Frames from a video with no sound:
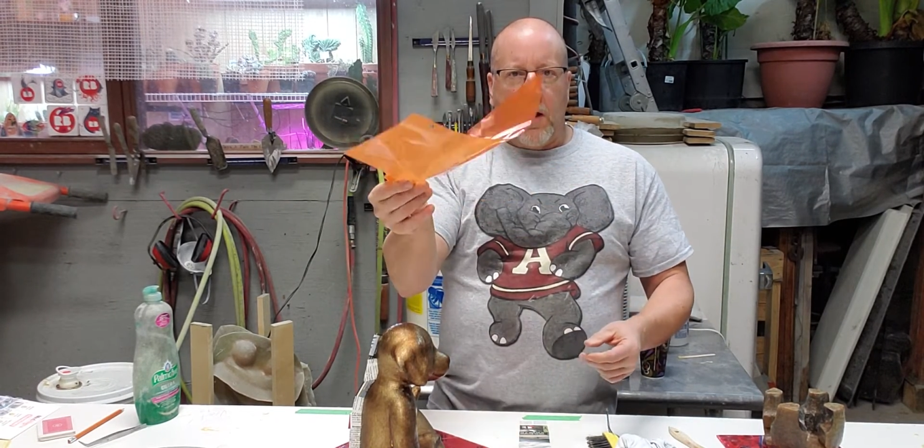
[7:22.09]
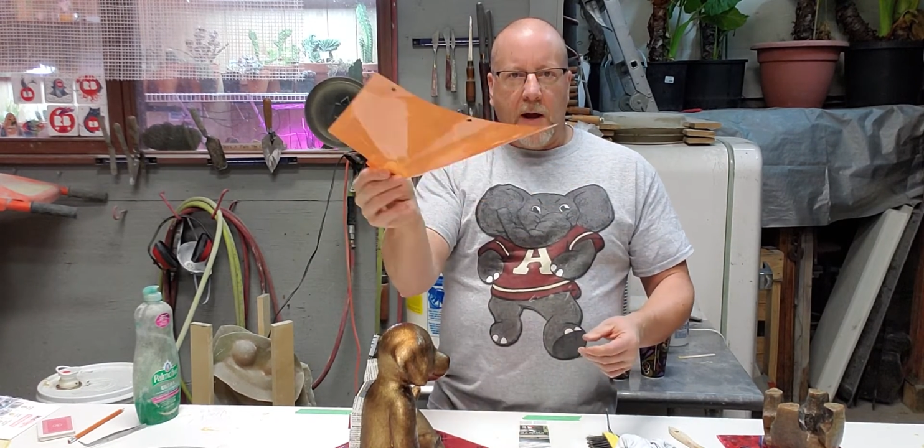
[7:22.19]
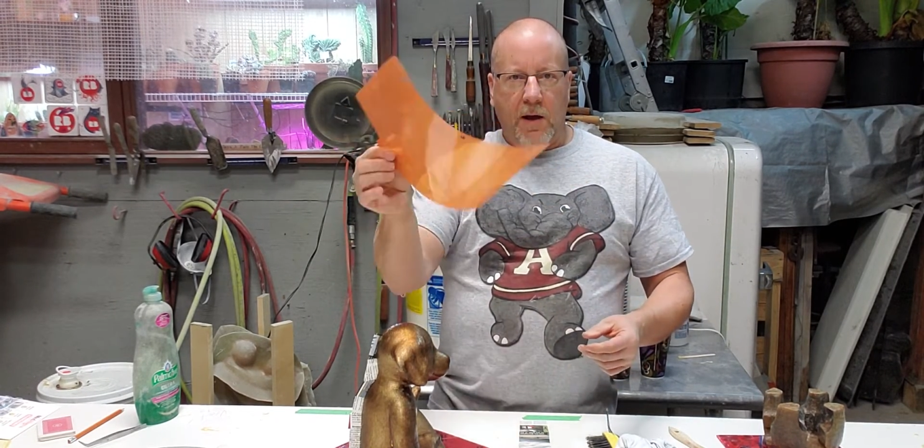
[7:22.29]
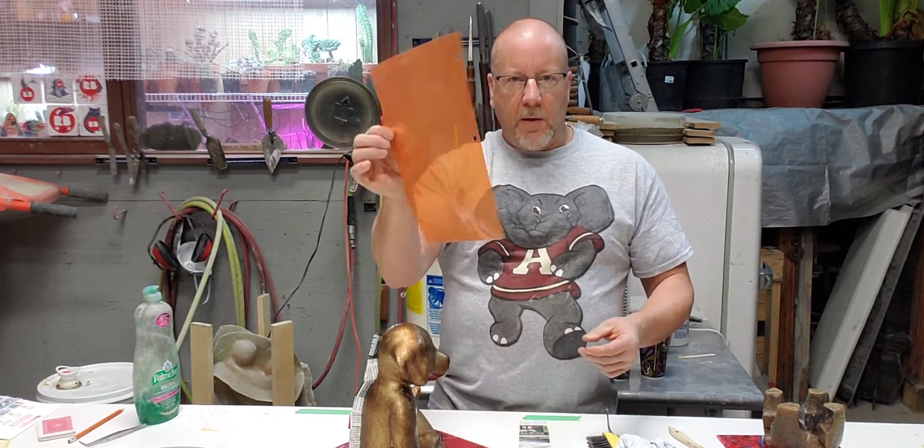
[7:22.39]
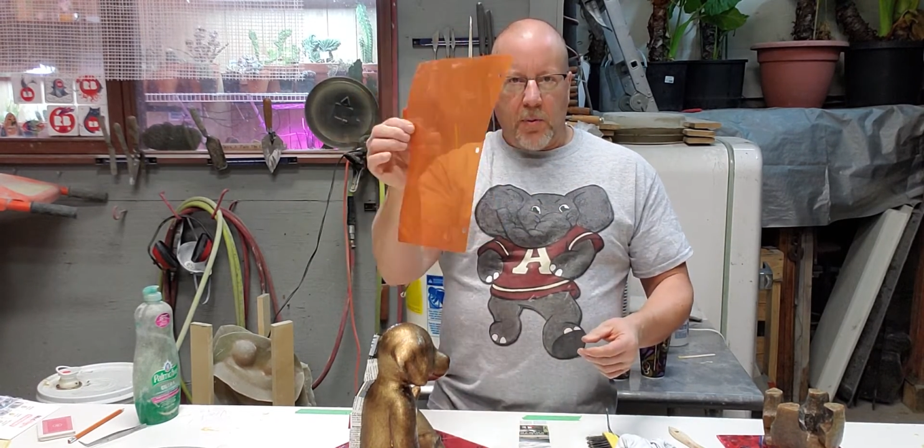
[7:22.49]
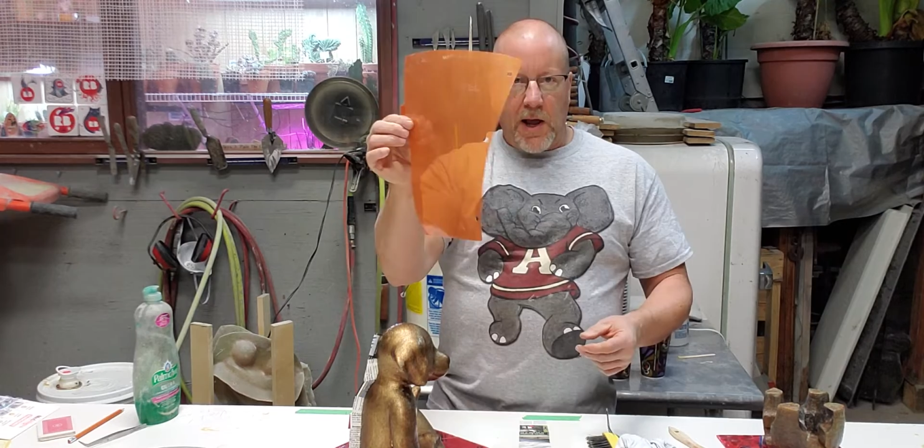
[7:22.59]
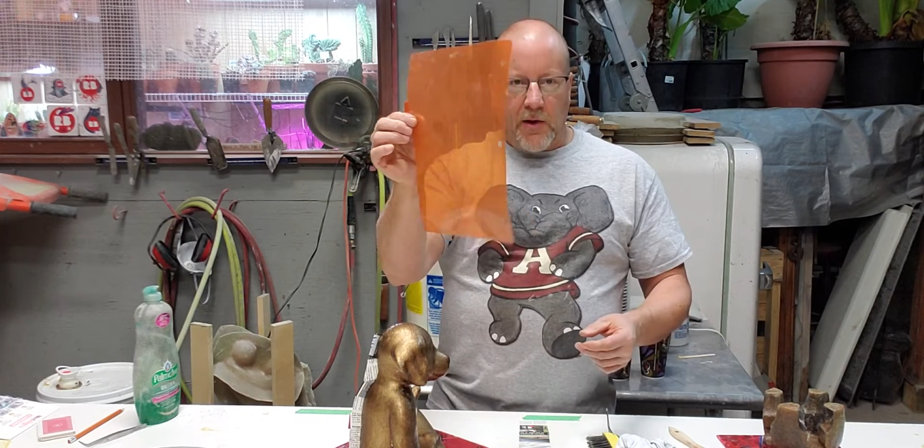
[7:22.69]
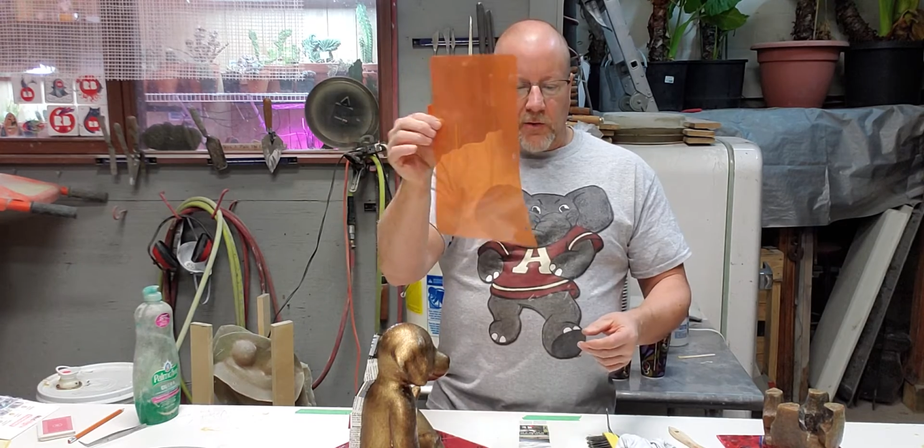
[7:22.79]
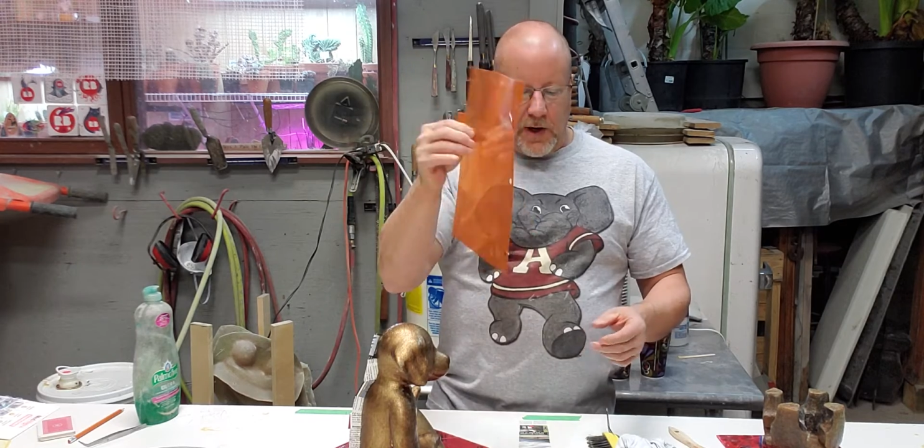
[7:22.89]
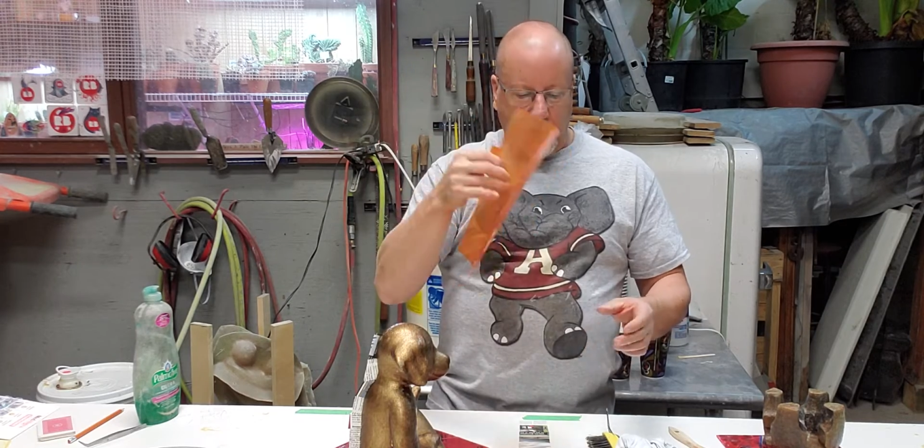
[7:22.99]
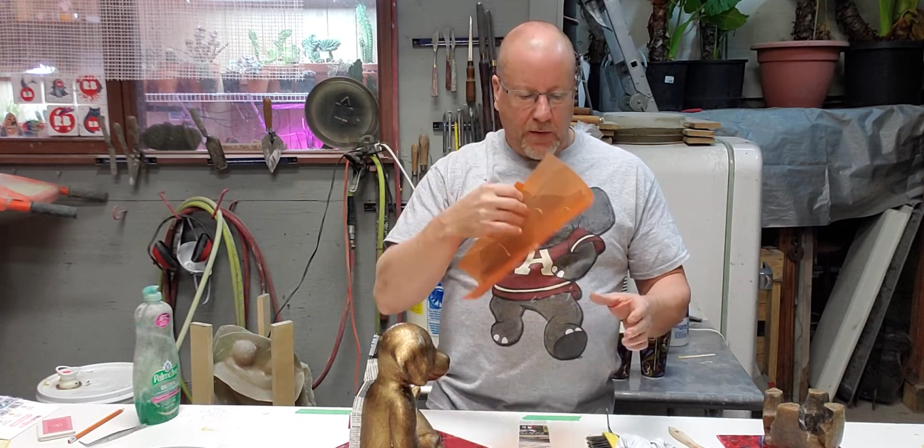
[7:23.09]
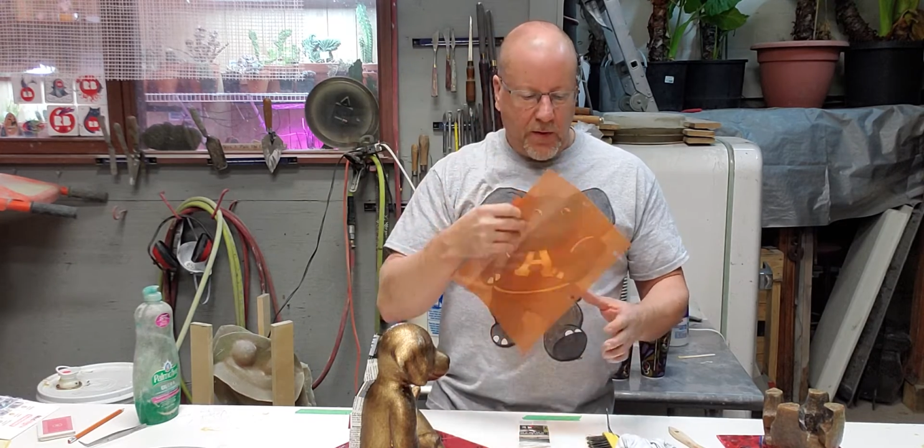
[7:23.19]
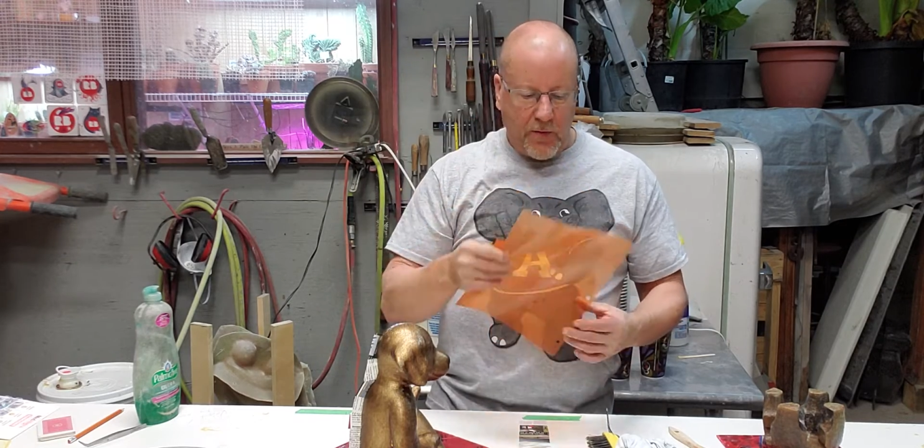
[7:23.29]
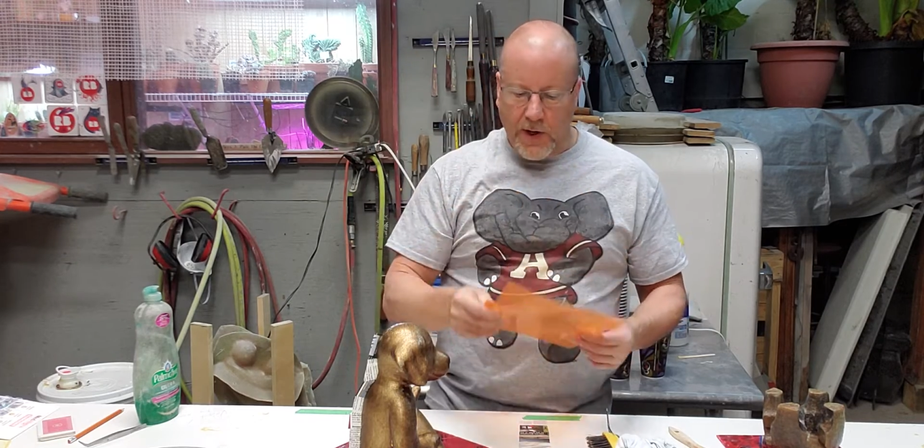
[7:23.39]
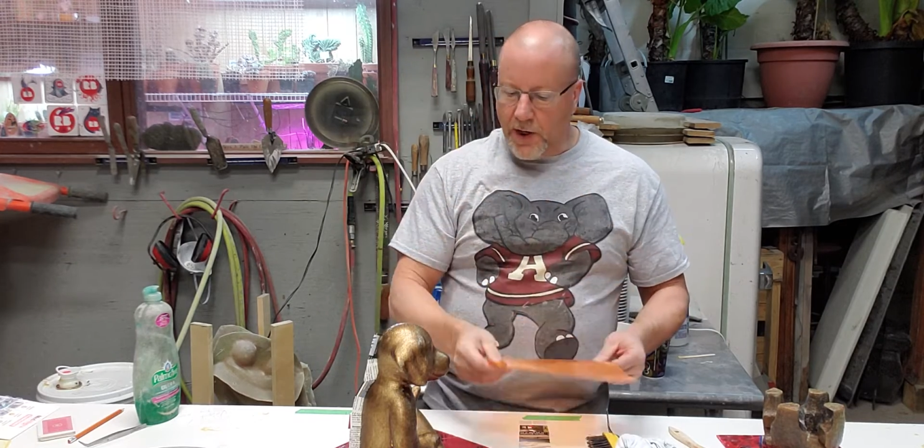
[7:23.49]
The plastic, they're
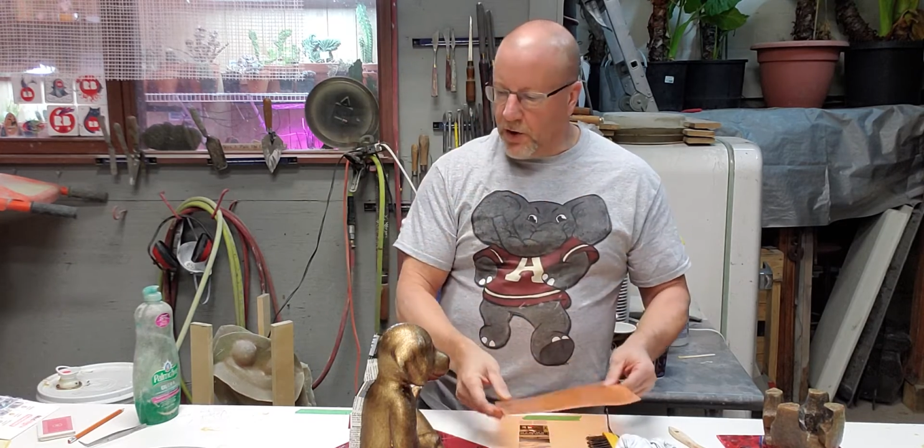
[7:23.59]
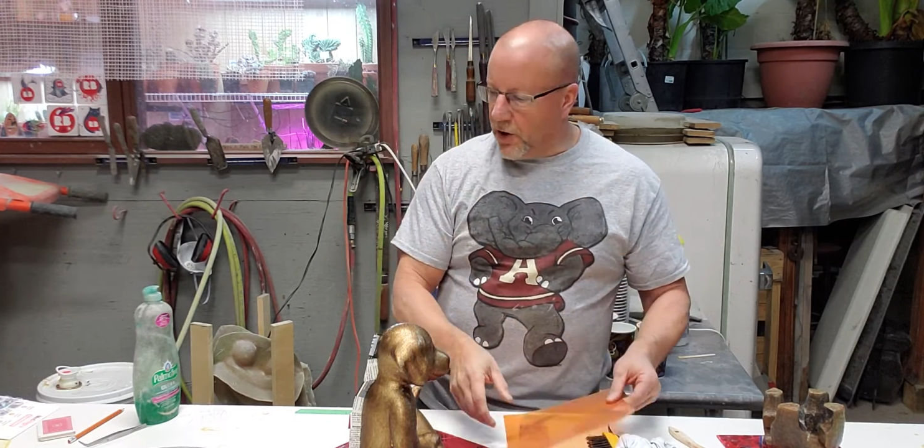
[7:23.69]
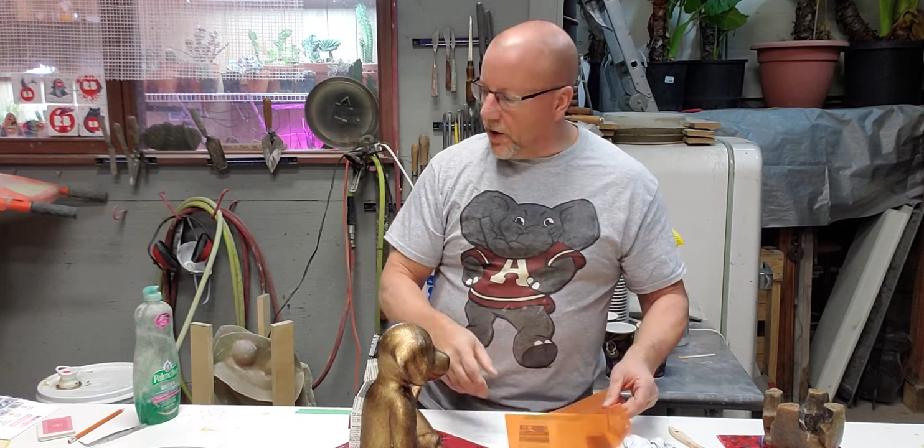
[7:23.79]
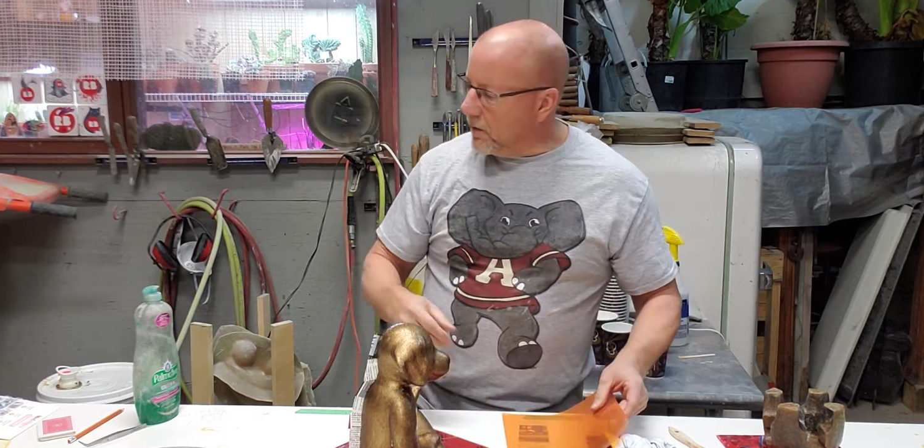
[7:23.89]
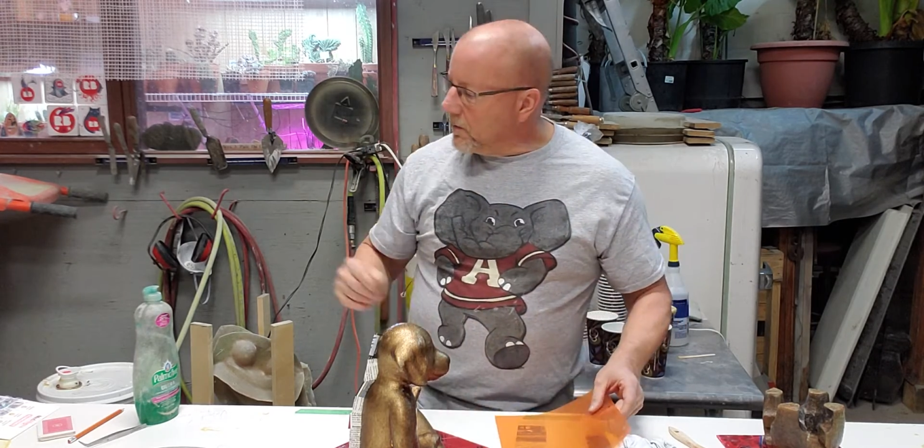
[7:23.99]
really good.